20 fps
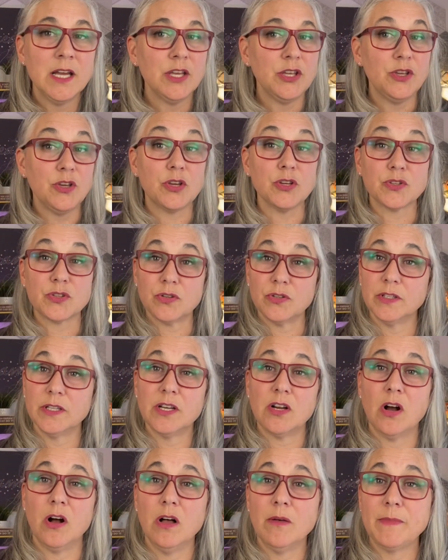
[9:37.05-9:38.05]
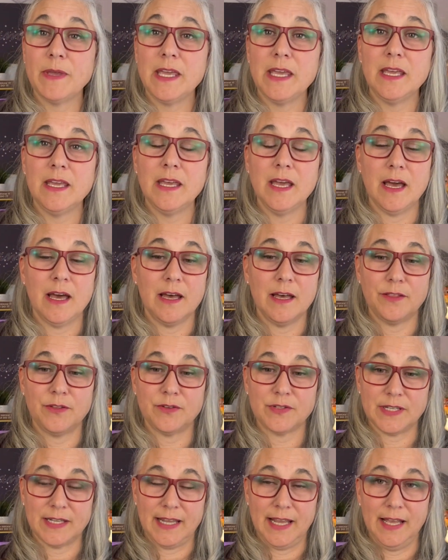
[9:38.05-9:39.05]
You can certainly call me. Uh,
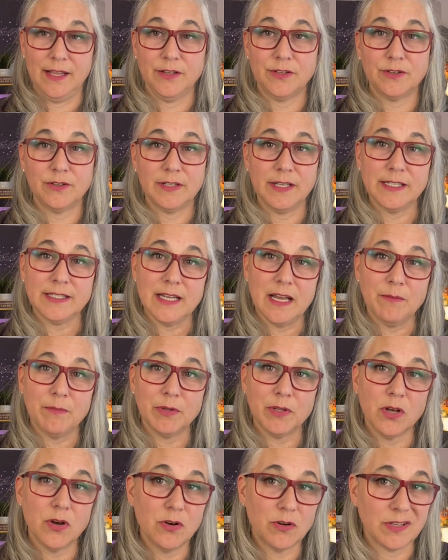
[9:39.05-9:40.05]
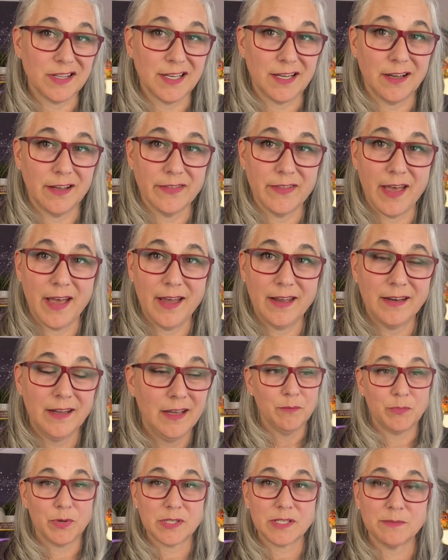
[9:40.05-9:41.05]
there's a calendar link down below. Click on that.
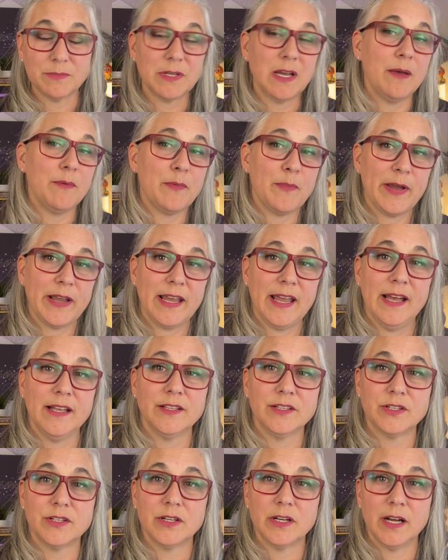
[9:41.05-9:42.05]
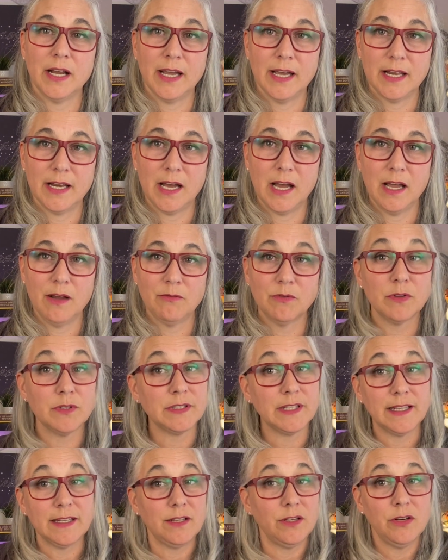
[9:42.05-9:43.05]
Book some time in my calendar, and I will
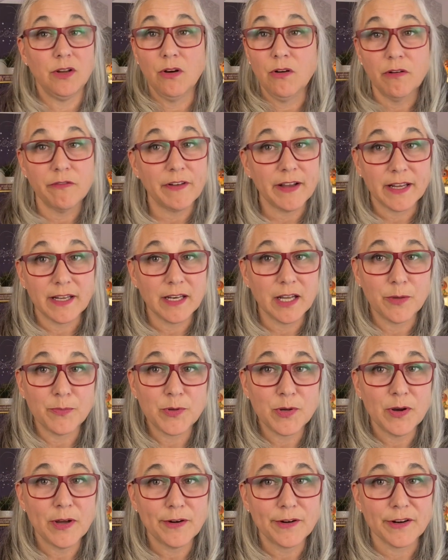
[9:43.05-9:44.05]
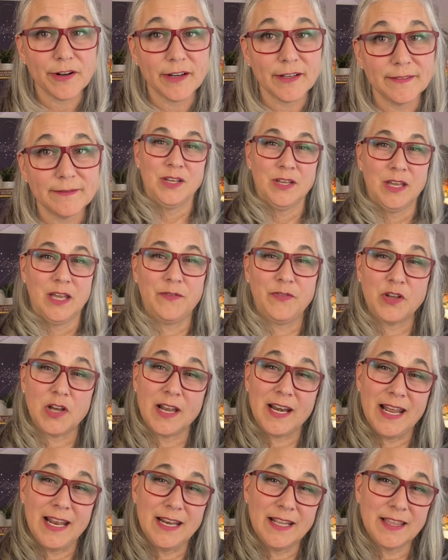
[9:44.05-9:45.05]
let you know if I can help you out or not. If you
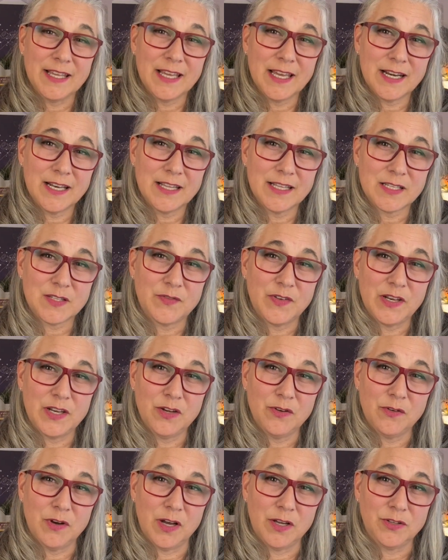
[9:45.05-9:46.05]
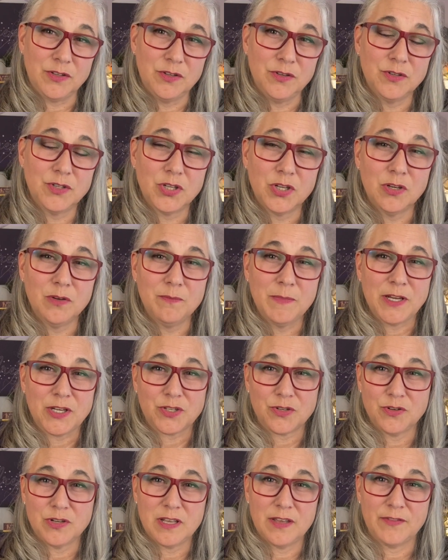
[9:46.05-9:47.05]
got anything out of this video on YouTube, make
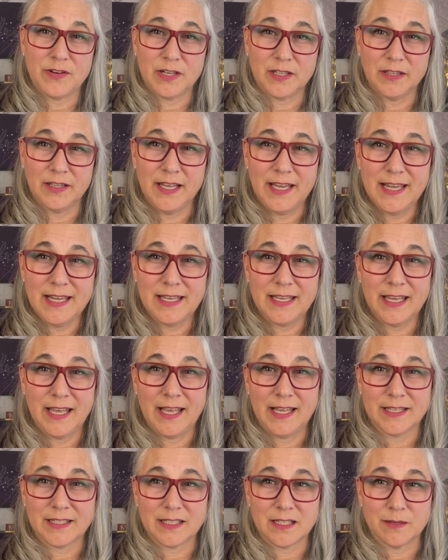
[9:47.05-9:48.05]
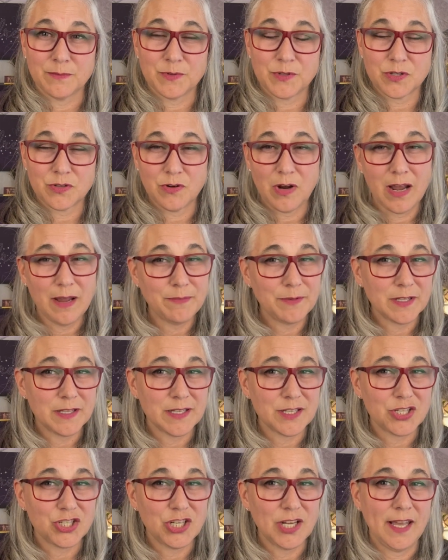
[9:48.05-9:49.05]
sure you give it a like and subscribe to
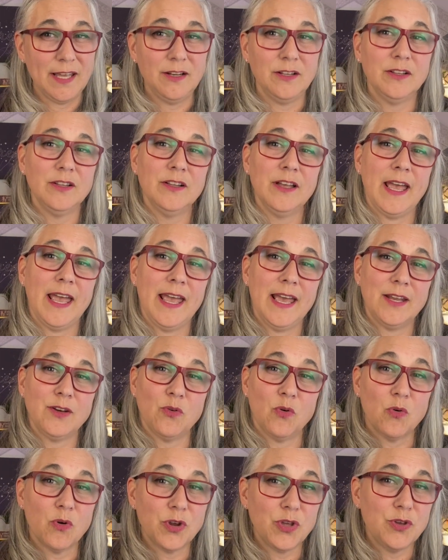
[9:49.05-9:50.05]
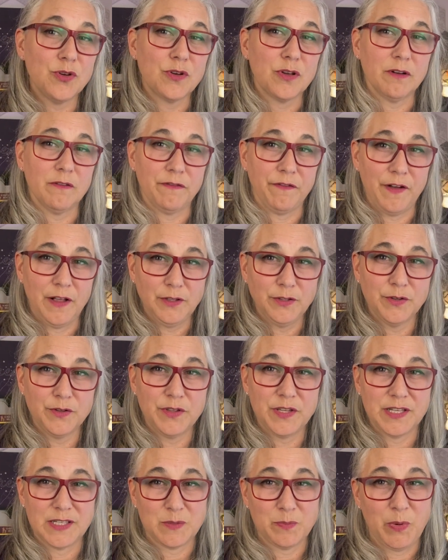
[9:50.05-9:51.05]
this channel and or you can follow
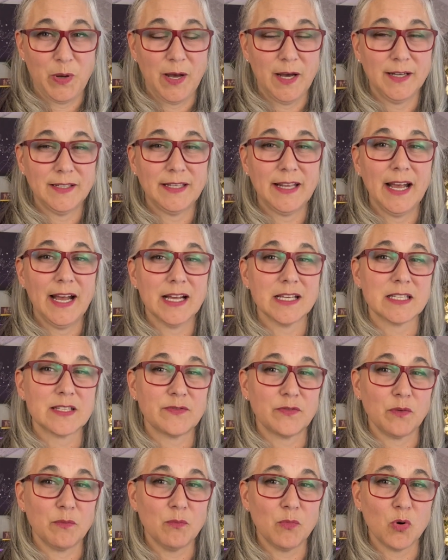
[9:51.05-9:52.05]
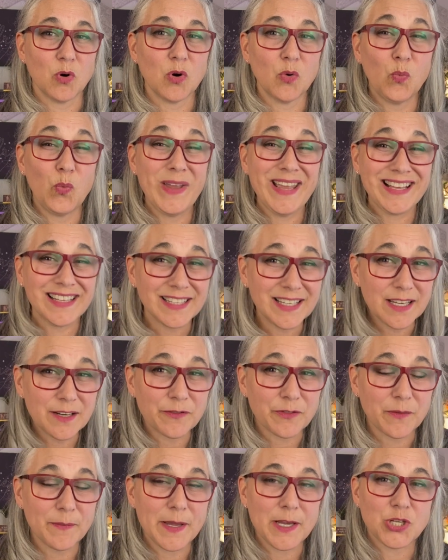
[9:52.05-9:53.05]
this podcast for more weekly
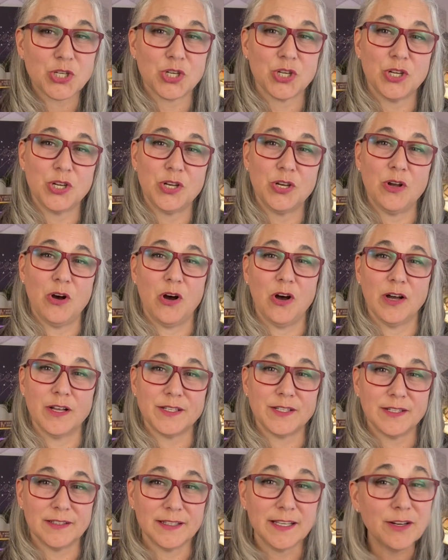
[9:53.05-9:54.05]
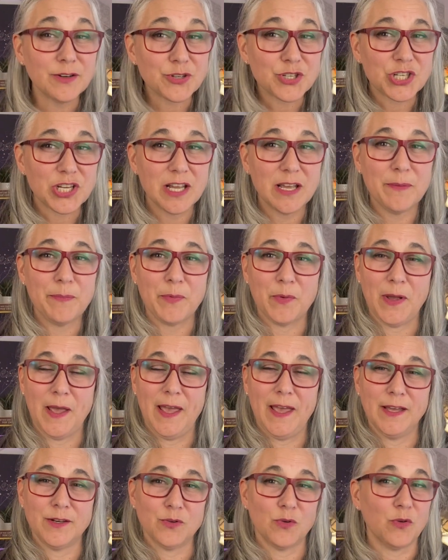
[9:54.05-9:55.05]
information on leadership
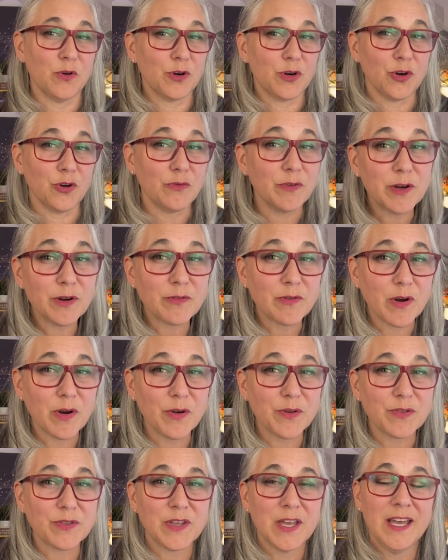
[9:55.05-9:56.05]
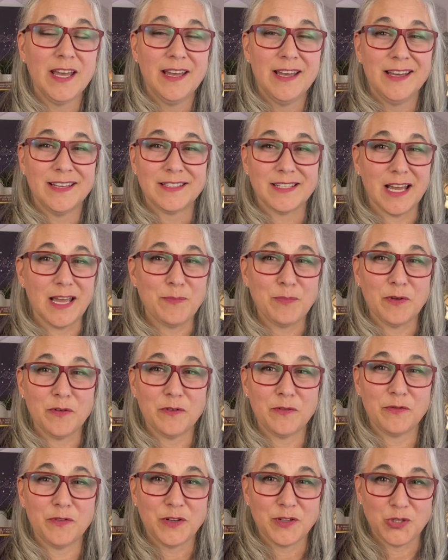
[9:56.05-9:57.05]
and or career growth type
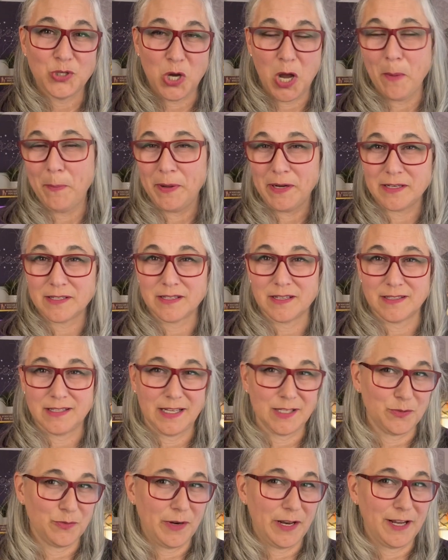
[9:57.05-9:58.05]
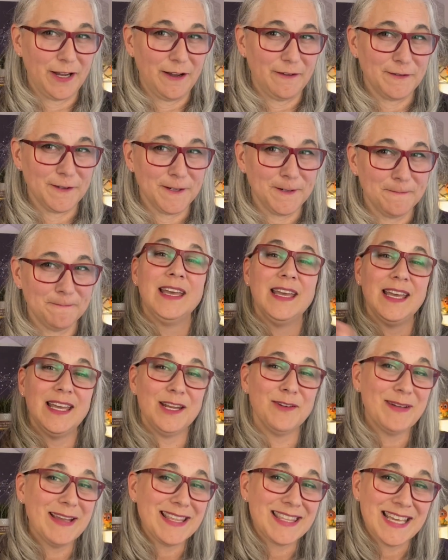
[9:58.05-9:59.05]
of topics because that's what I cover.
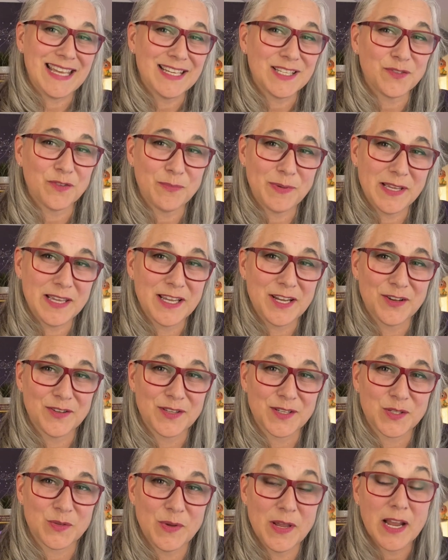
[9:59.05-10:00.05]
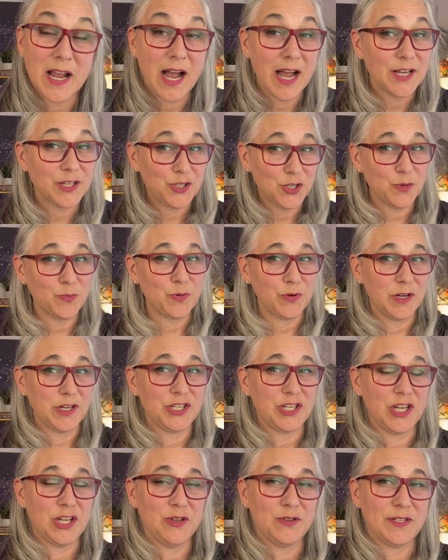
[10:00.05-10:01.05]
Anyway, thanks for being here this week. I do
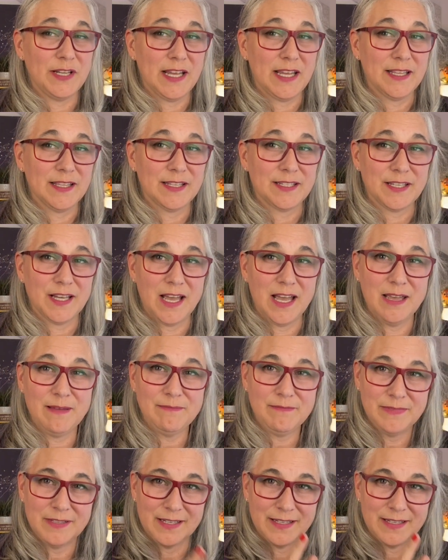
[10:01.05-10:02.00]
appreciate you taking the time.